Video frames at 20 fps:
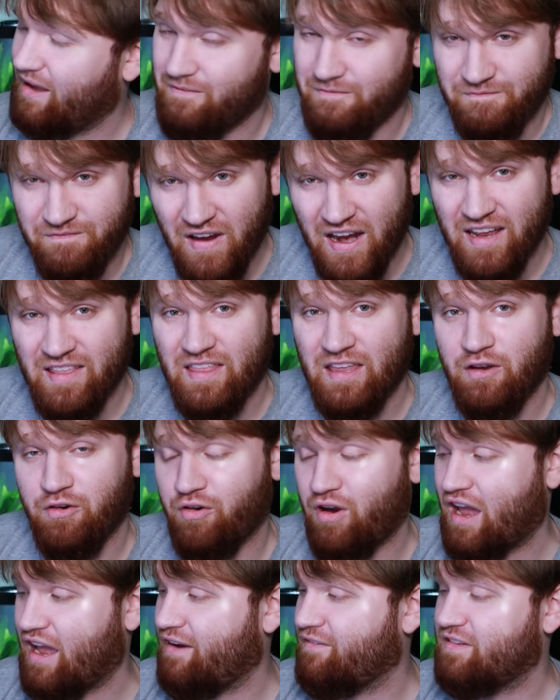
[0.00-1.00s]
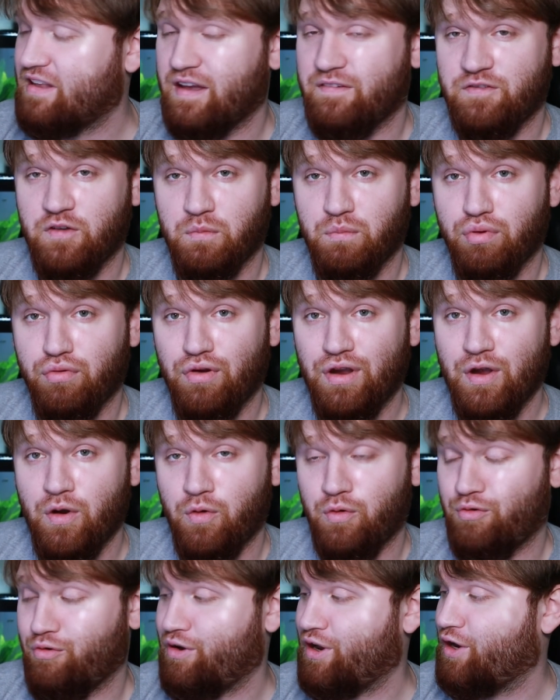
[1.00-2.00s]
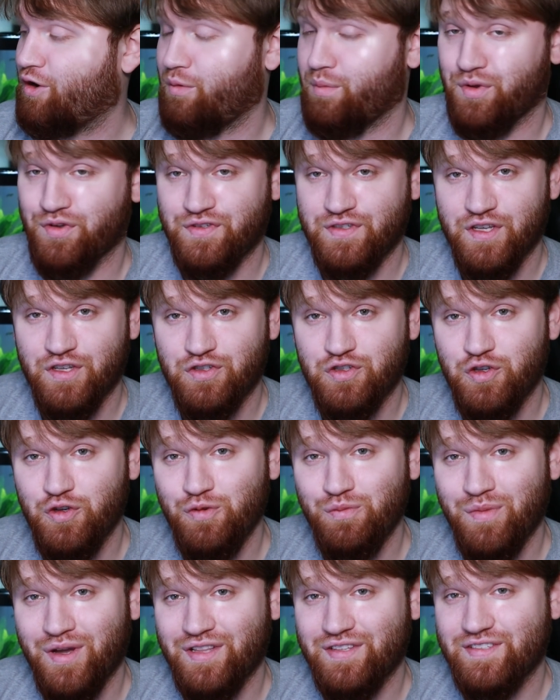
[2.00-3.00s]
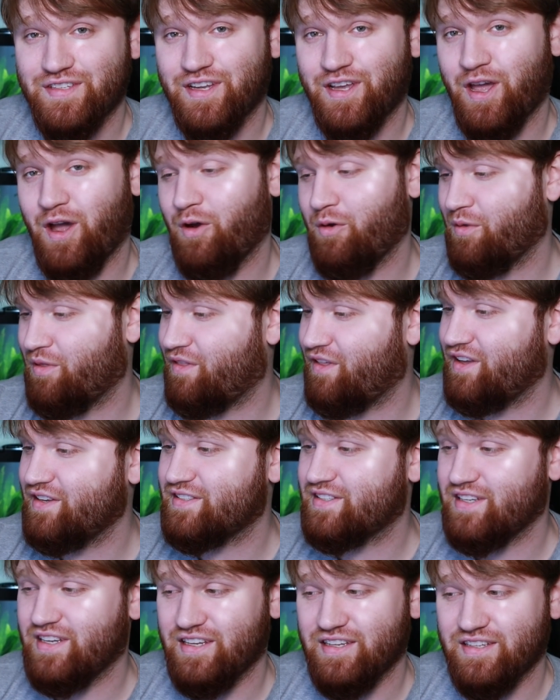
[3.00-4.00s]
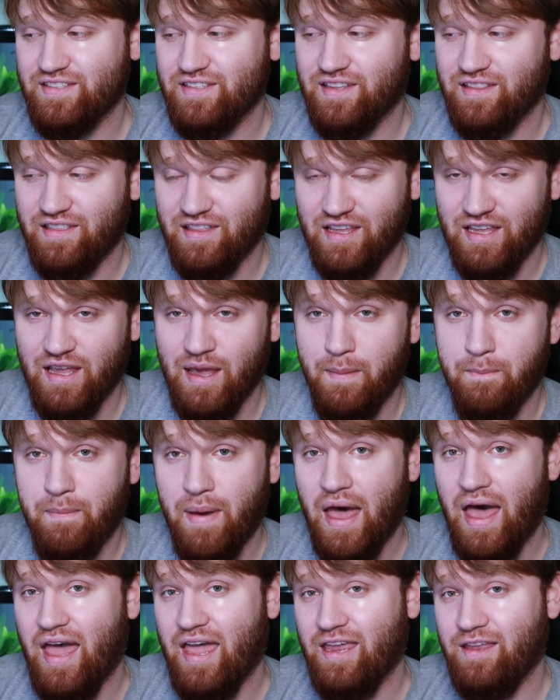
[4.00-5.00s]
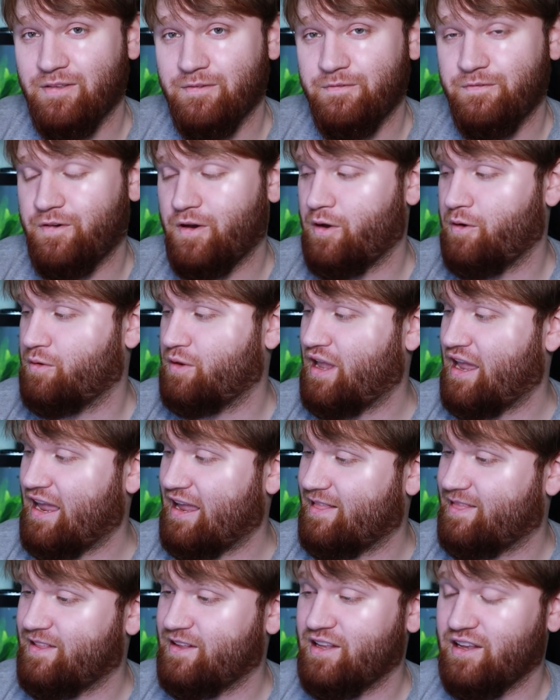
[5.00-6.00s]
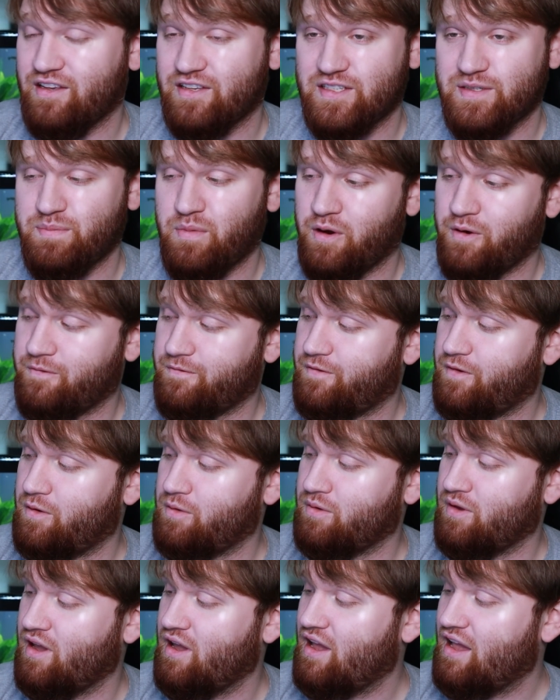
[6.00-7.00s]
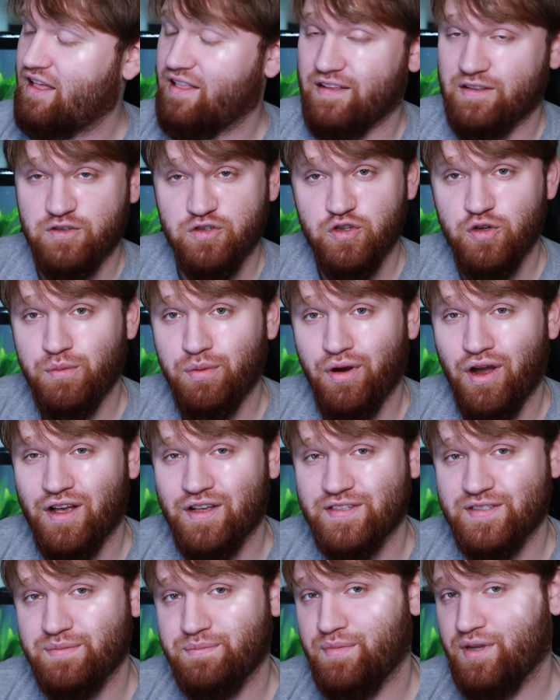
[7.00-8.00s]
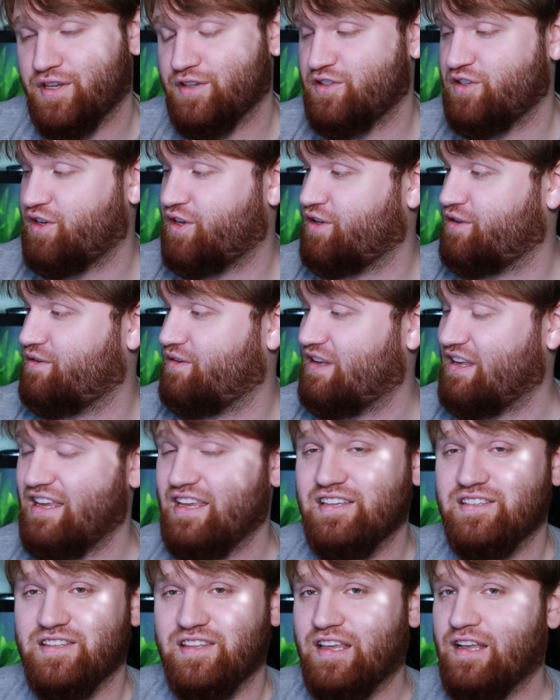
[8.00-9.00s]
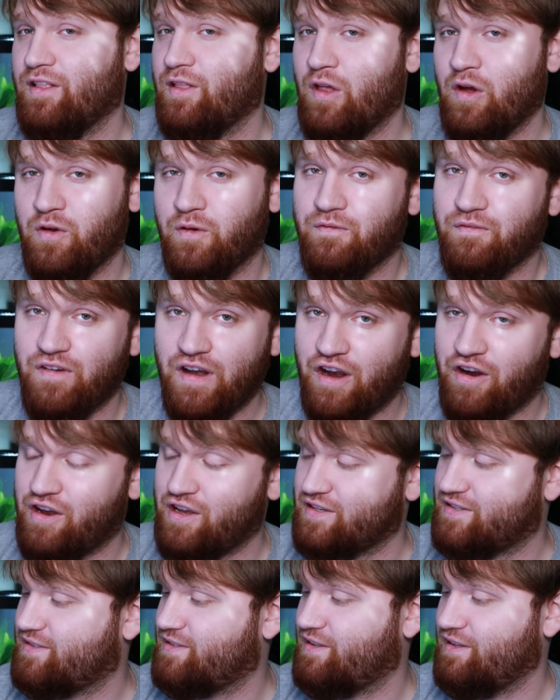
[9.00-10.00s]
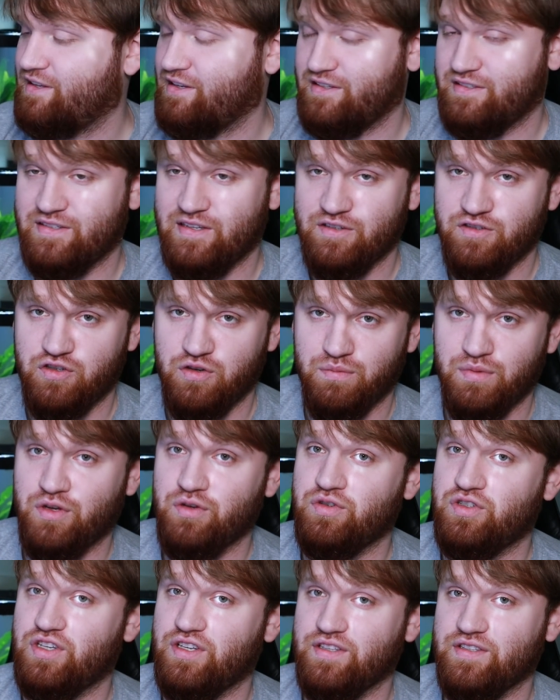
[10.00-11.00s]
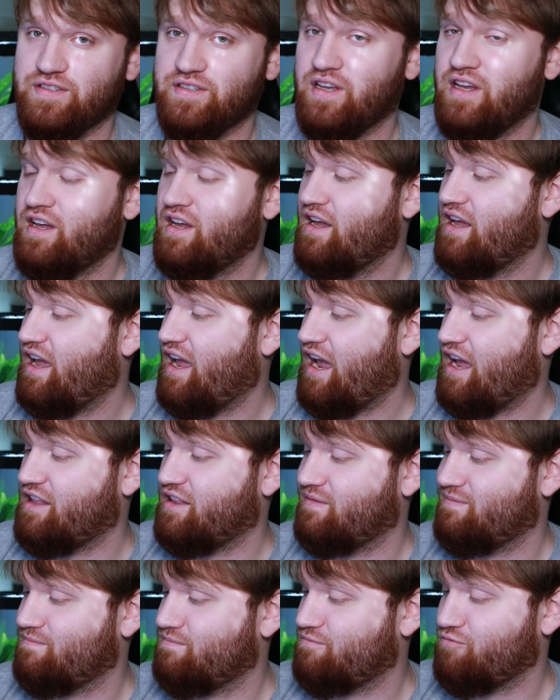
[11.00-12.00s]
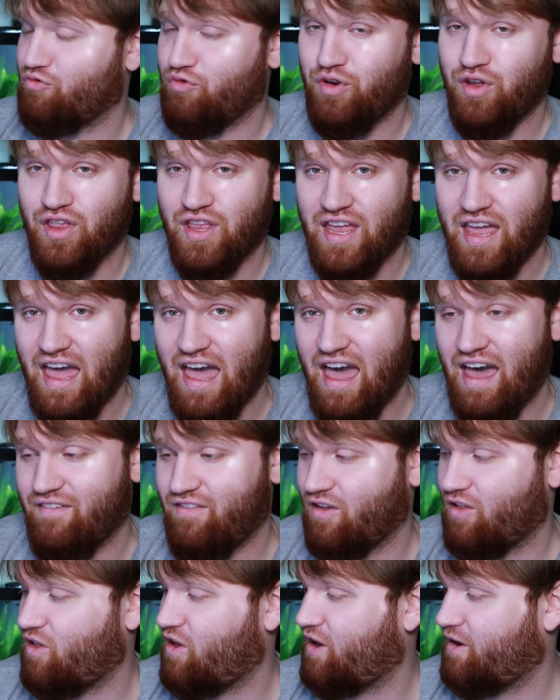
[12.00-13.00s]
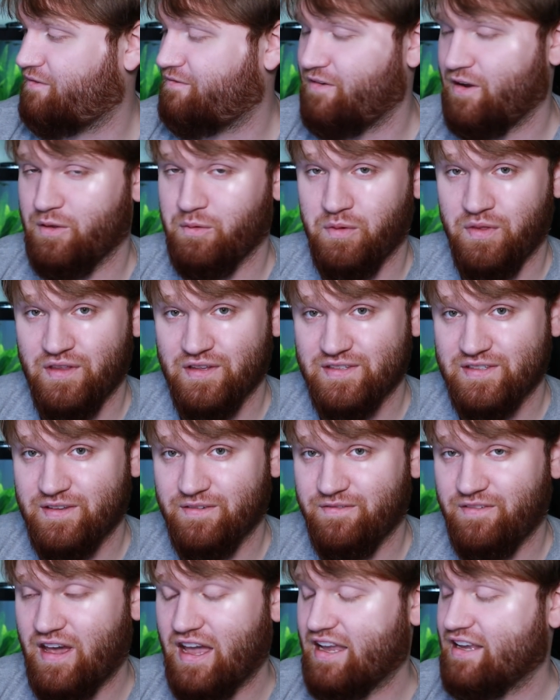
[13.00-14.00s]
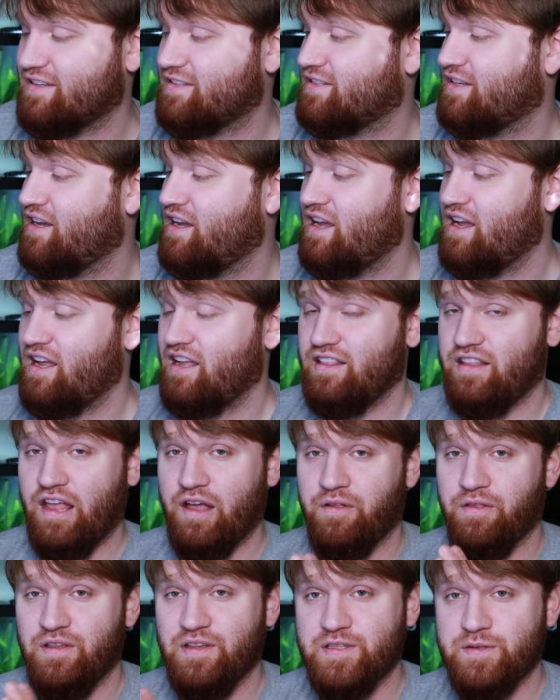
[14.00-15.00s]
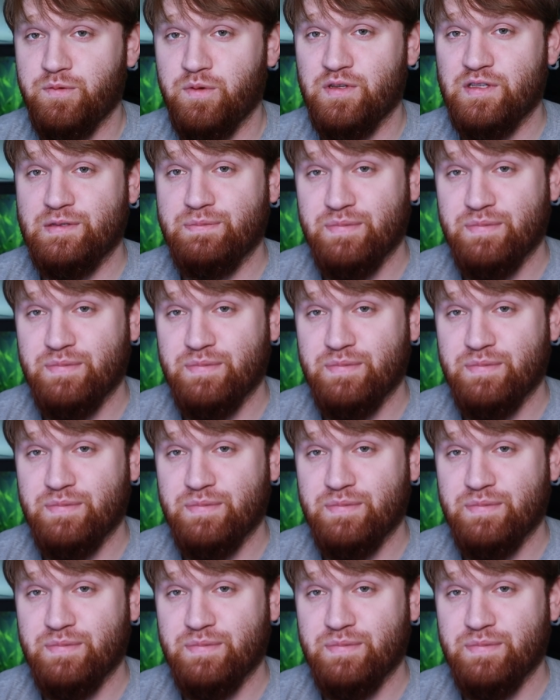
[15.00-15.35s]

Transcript: It finally arrived after pre-ordering it almost 2 months ago. This is the PinePhone, a Linux smartphone that's super awesome because you can easily load various Linux distributions and really have a lot of fun with this device. Now this one